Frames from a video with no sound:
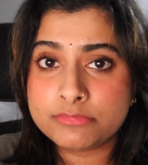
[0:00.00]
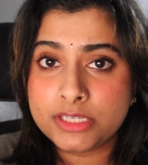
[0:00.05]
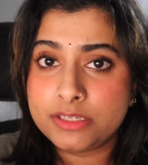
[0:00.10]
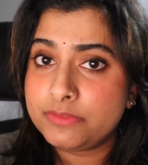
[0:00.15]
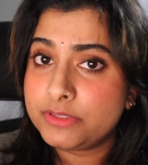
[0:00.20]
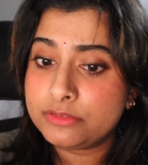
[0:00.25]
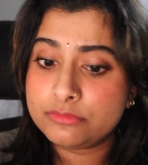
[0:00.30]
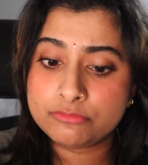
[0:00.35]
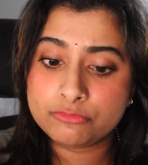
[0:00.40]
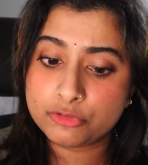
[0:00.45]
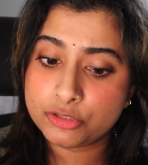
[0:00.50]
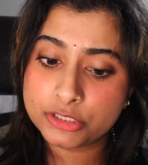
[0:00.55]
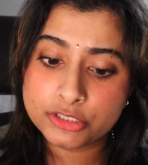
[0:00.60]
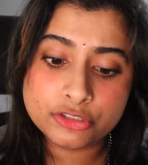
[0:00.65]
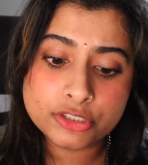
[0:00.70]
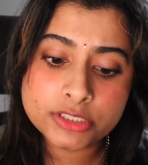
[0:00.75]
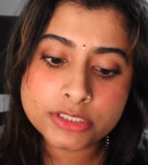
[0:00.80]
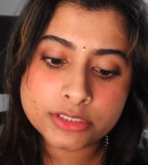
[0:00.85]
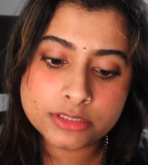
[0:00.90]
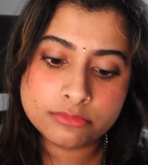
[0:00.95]
even
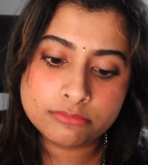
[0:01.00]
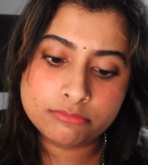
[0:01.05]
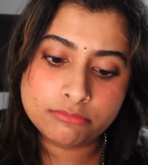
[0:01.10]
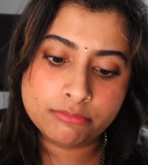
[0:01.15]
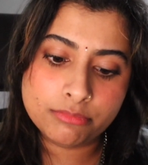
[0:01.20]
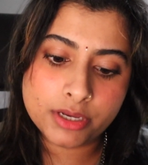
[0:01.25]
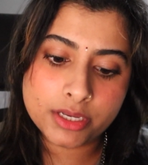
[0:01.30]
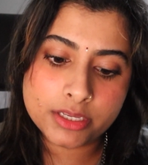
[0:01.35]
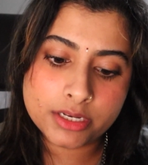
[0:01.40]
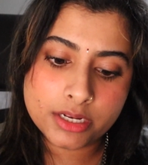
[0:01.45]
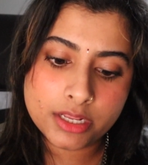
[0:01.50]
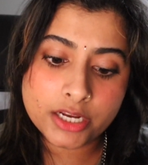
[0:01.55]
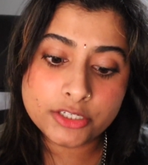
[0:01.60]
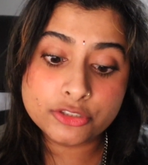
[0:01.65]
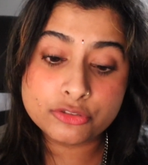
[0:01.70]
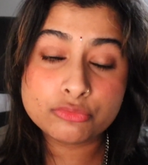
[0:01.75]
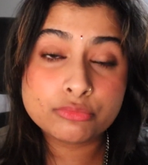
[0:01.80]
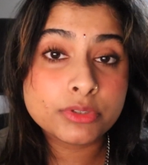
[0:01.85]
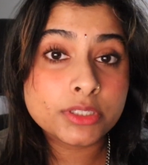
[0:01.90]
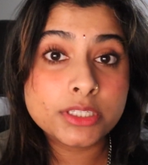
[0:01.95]
religious, but I
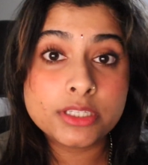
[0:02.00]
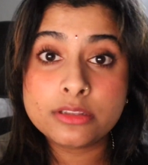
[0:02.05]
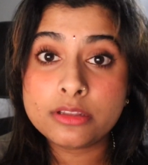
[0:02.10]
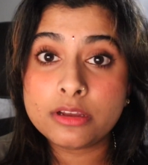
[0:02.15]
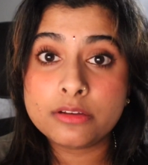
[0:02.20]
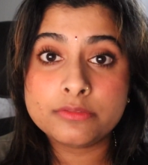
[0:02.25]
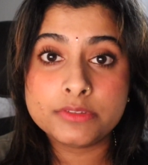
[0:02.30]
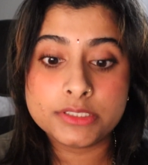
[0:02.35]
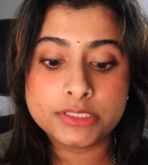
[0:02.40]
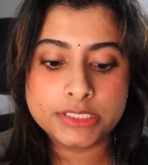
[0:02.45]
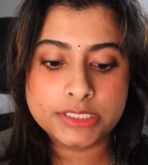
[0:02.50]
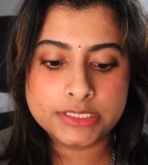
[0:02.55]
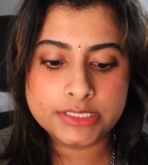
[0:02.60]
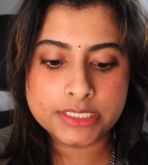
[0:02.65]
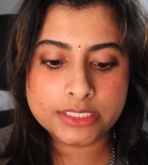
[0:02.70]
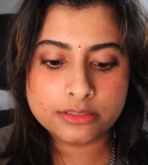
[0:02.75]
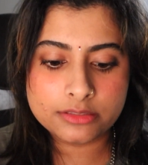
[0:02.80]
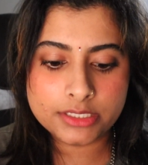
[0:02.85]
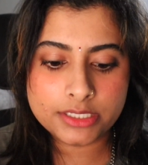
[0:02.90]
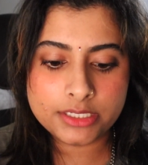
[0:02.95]
just really love the
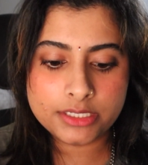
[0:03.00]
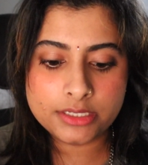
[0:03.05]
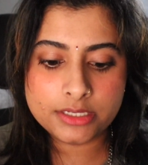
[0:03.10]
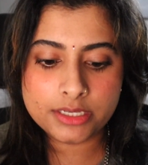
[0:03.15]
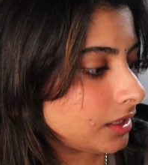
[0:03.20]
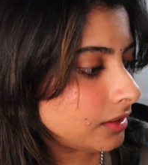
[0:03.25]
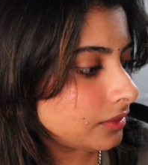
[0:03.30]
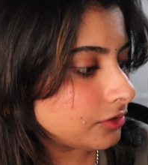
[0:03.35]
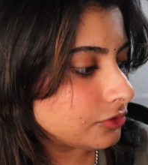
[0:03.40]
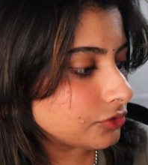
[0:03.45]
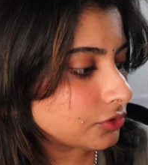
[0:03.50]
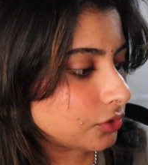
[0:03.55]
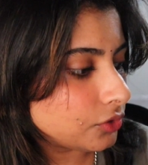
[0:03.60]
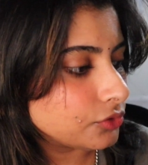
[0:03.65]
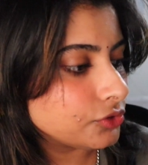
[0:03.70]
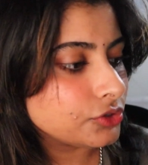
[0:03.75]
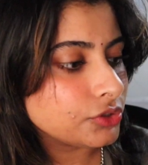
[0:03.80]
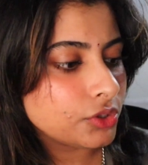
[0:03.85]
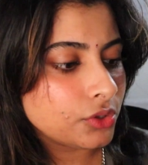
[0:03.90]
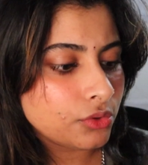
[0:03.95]
detail in it. There's
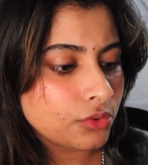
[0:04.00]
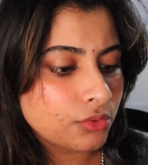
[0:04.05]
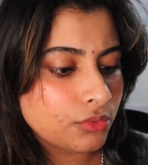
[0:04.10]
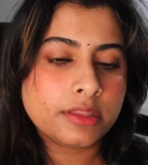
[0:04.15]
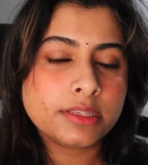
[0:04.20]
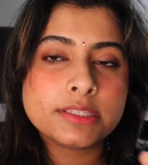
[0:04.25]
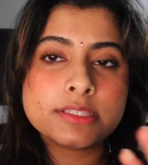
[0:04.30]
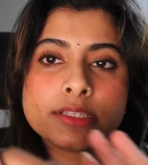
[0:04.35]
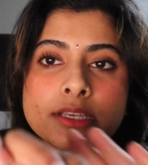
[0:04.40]
also this